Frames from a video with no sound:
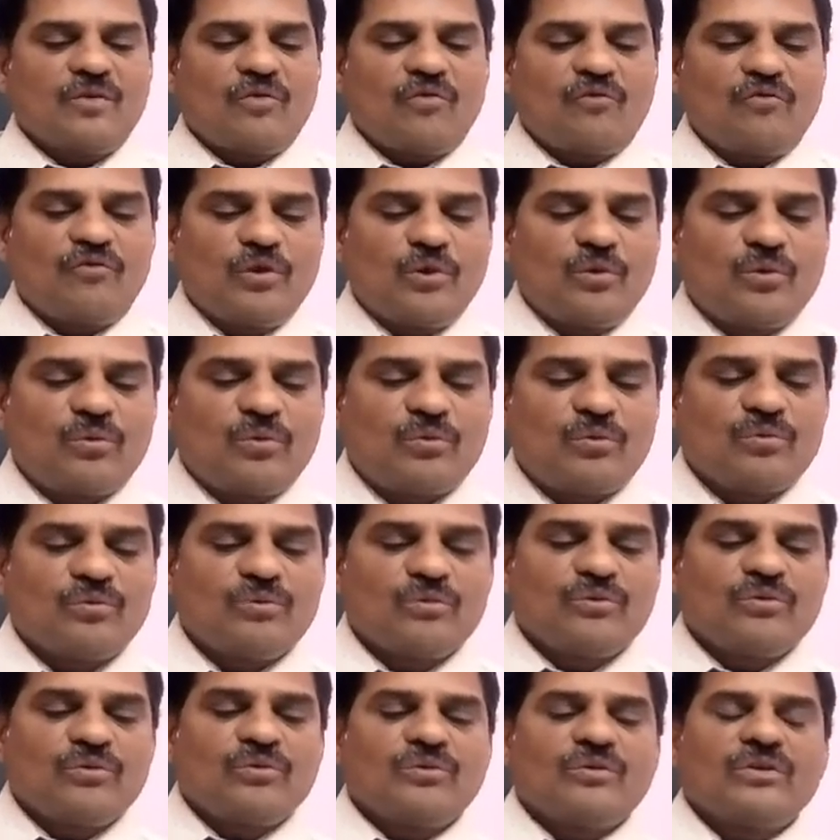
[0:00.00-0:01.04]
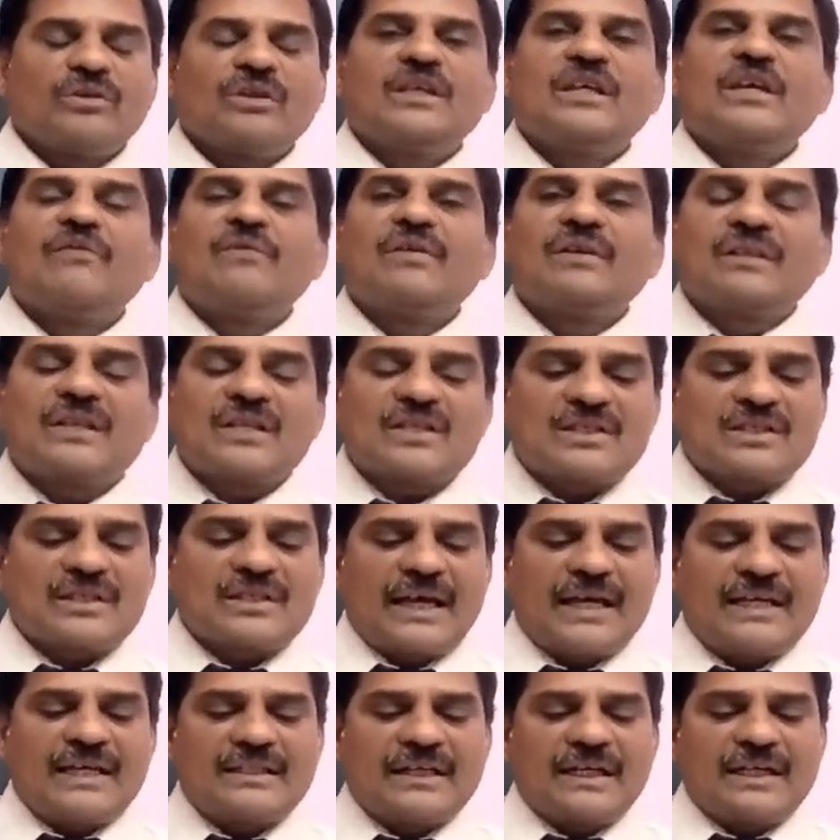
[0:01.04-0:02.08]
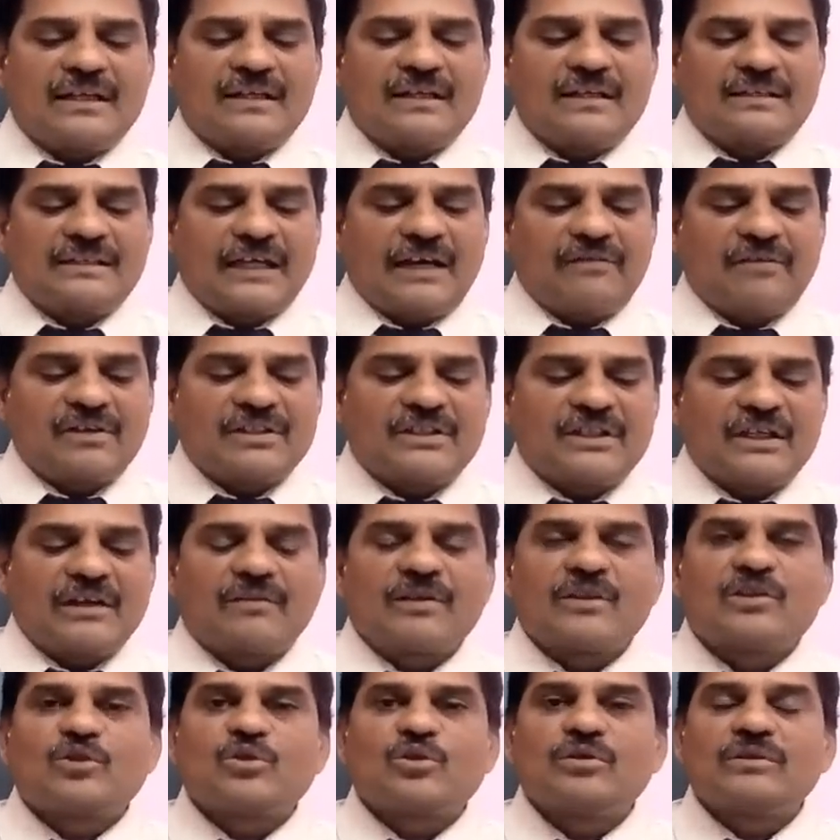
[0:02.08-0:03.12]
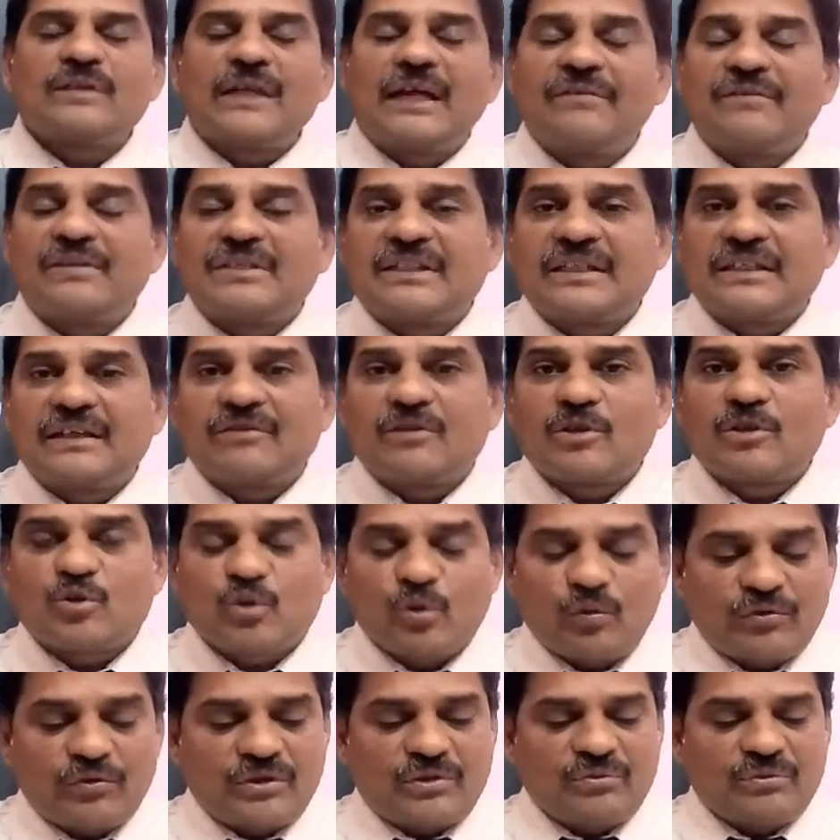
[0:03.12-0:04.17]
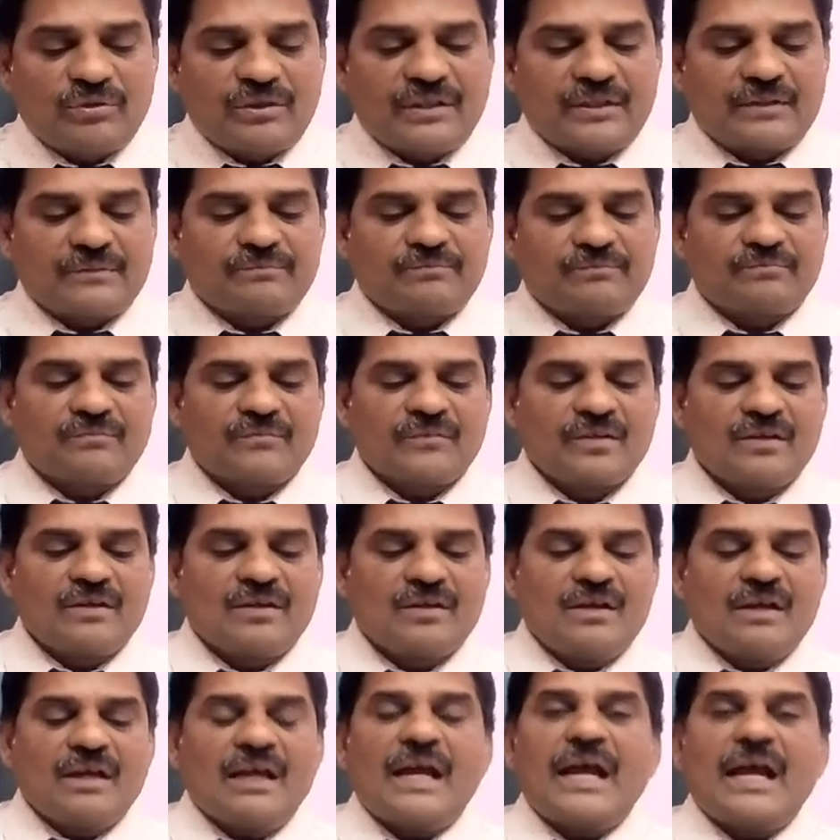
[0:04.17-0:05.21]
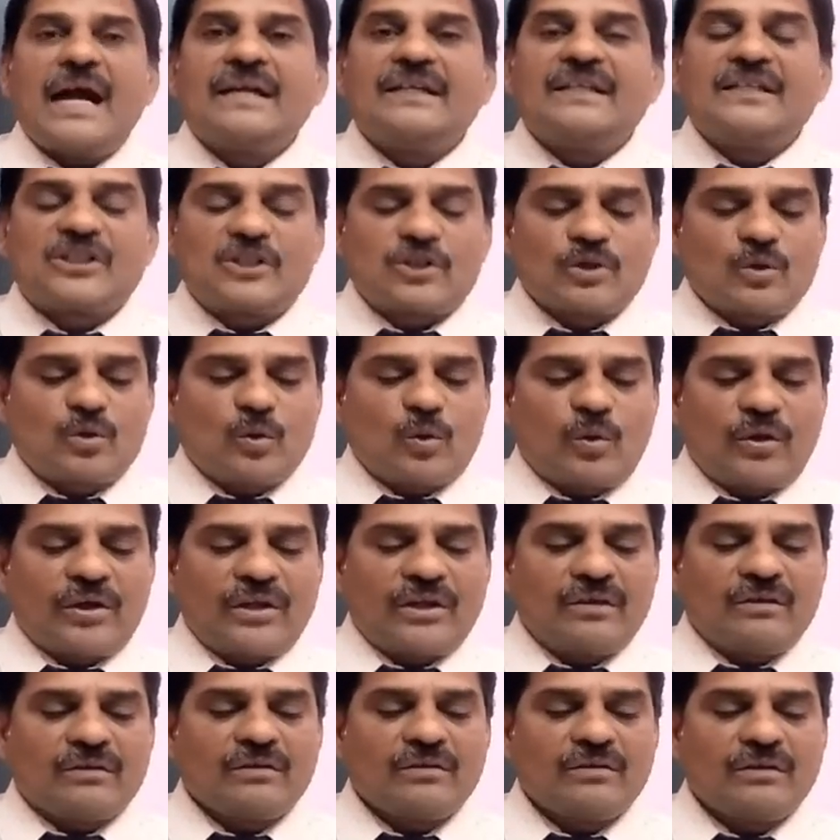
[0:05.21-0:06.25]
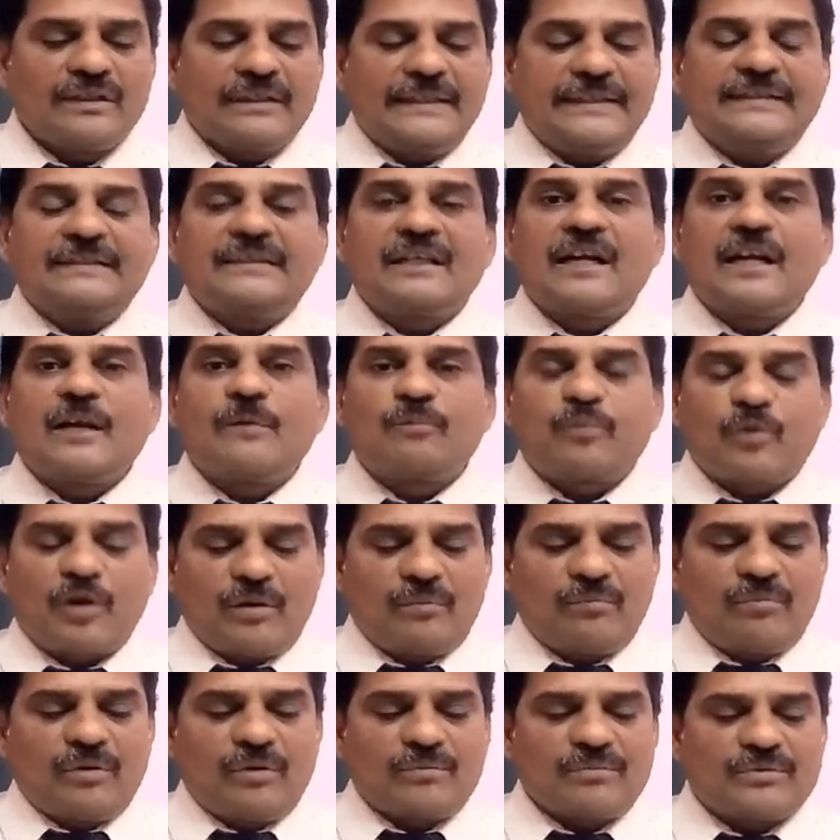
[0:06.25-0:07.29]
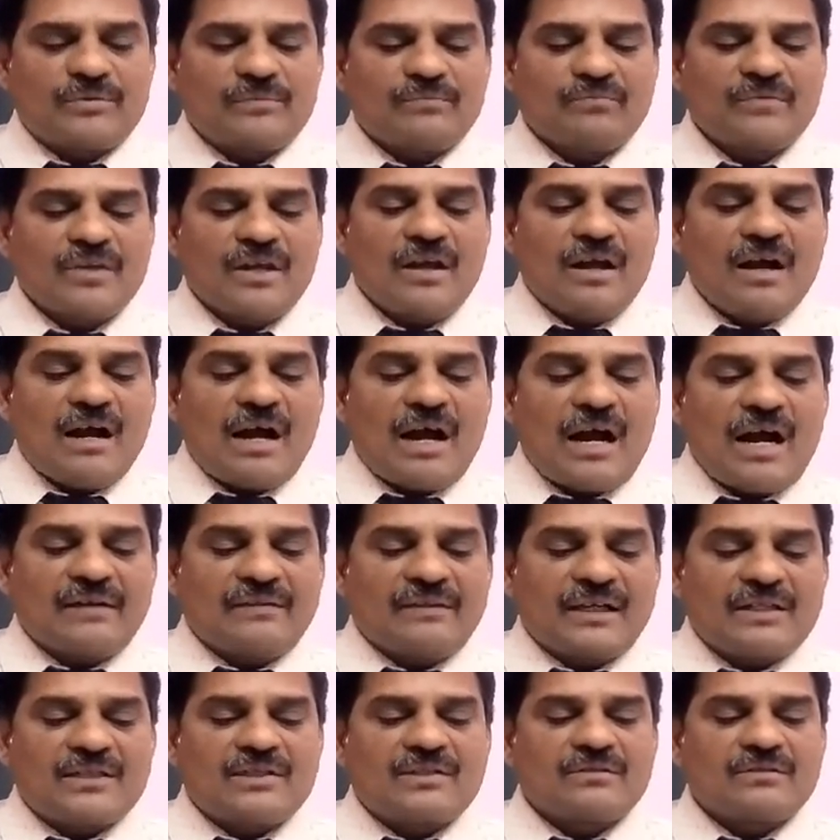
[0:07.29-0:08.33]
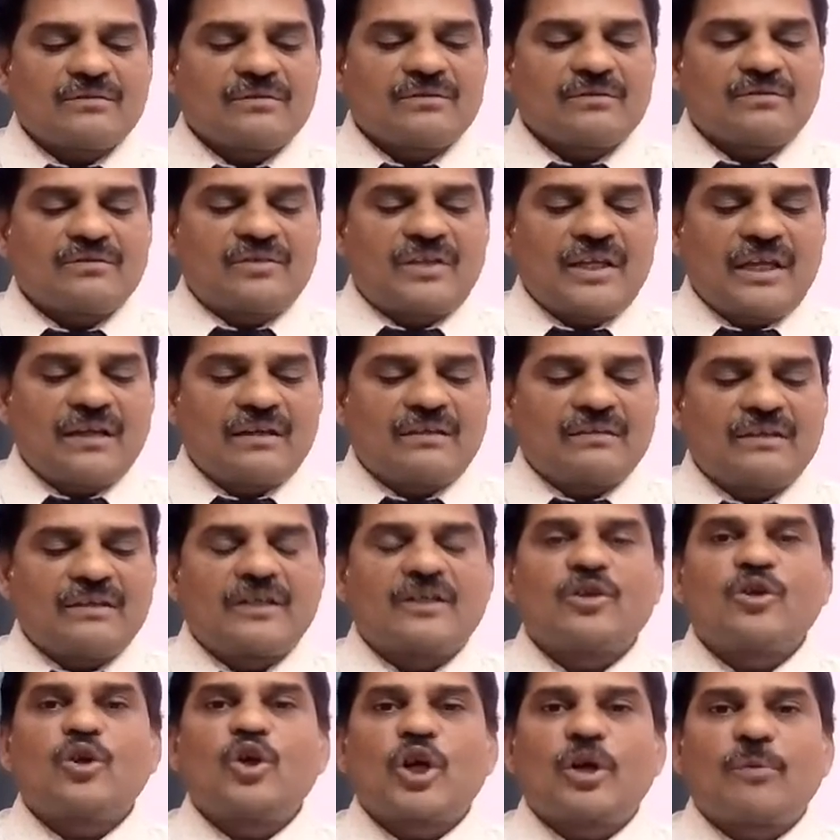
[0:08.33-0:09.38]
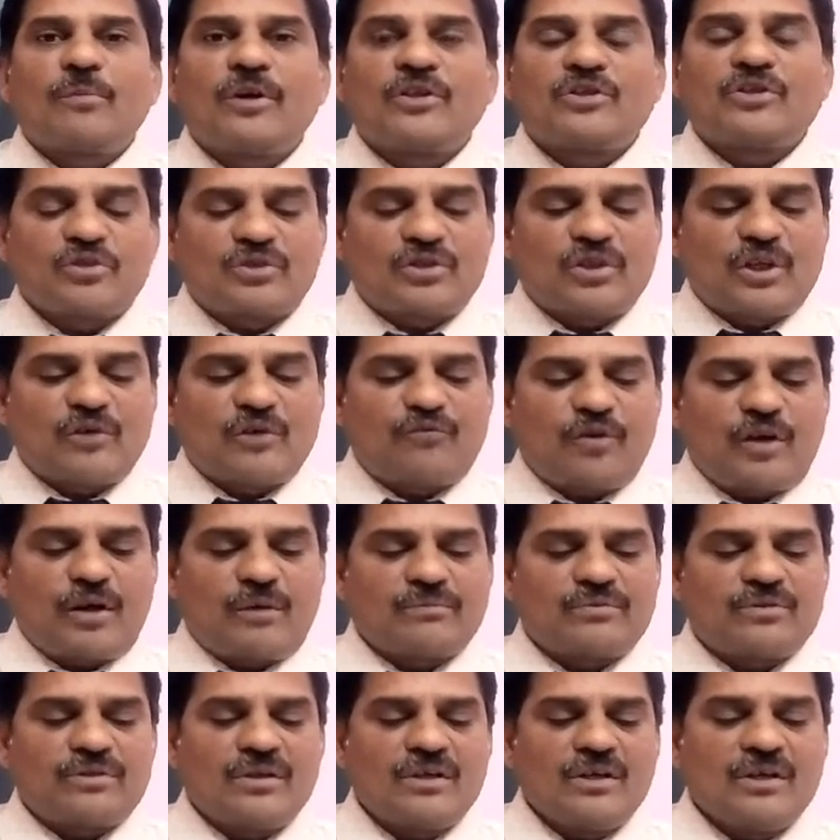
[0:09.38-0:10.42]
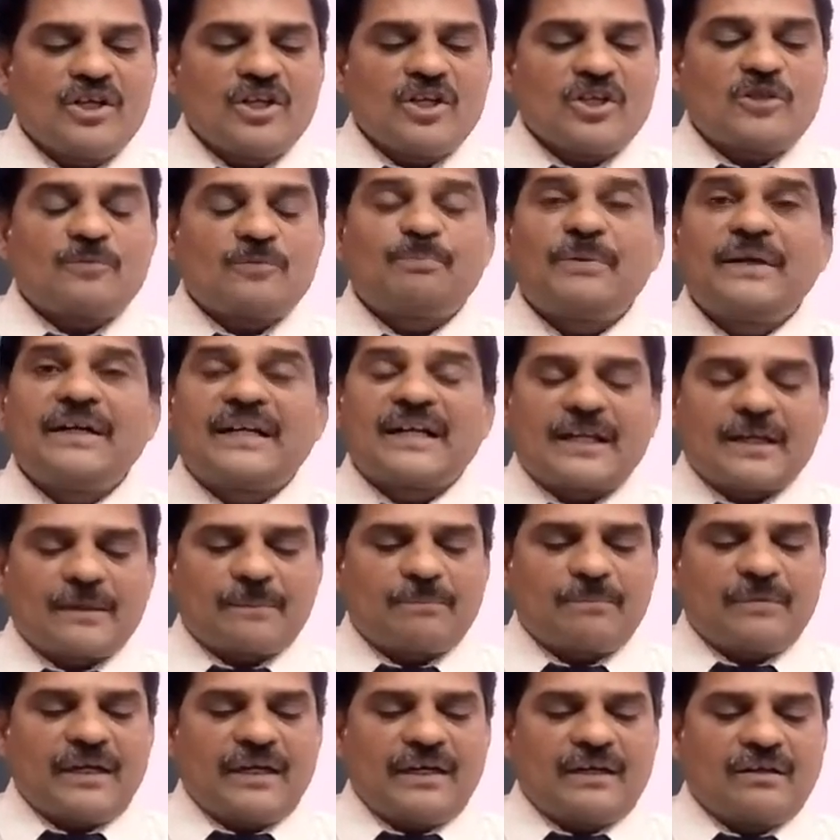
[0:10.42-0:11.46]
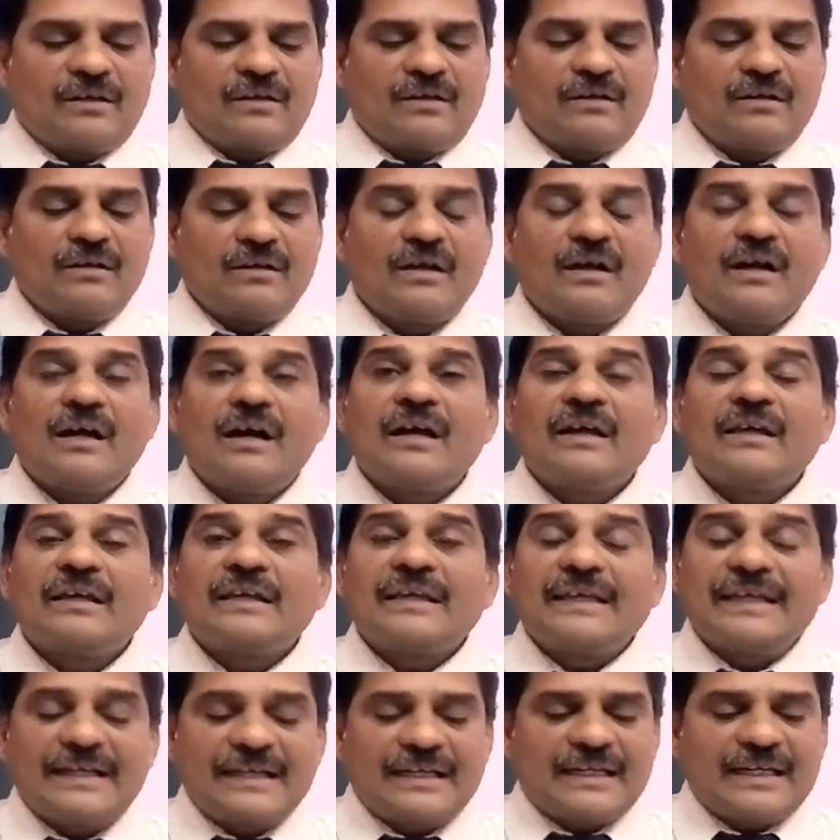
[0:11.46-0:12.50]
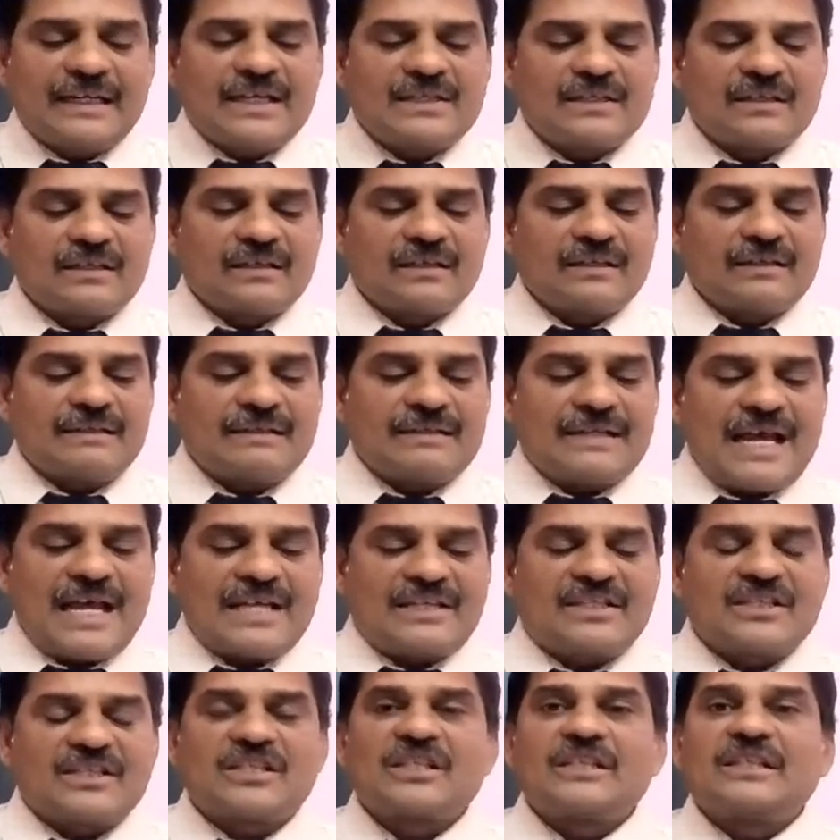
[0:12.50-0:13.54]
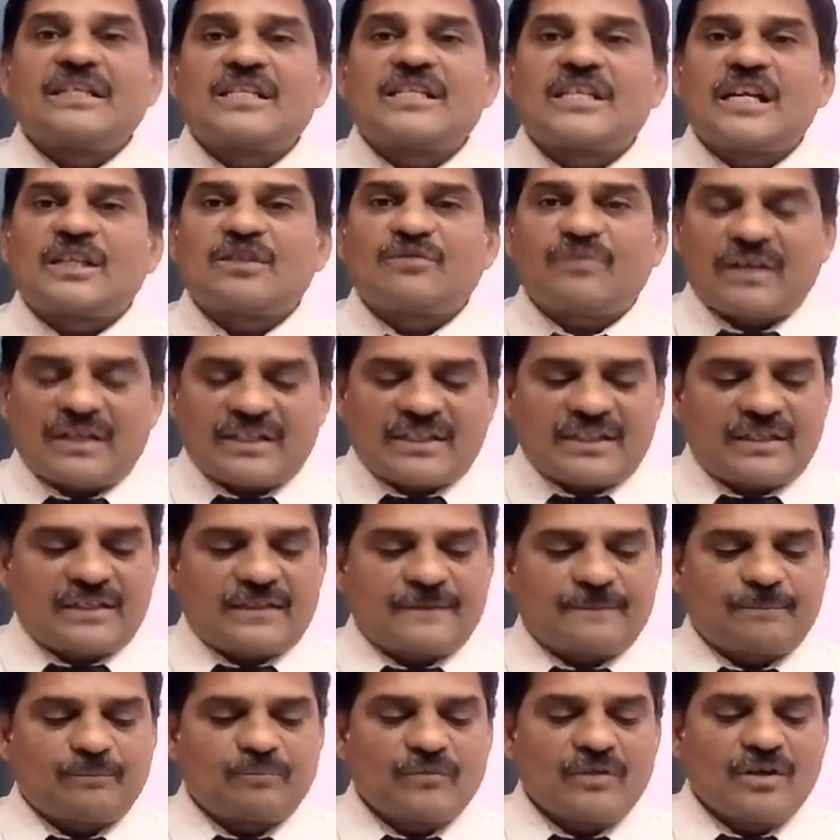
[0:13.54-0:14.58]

view given the size and the diversity of the Soviet Union and its growing internal problems. Others think that Gorbachev's reforms speeded up and increased nationalist dissatisfaction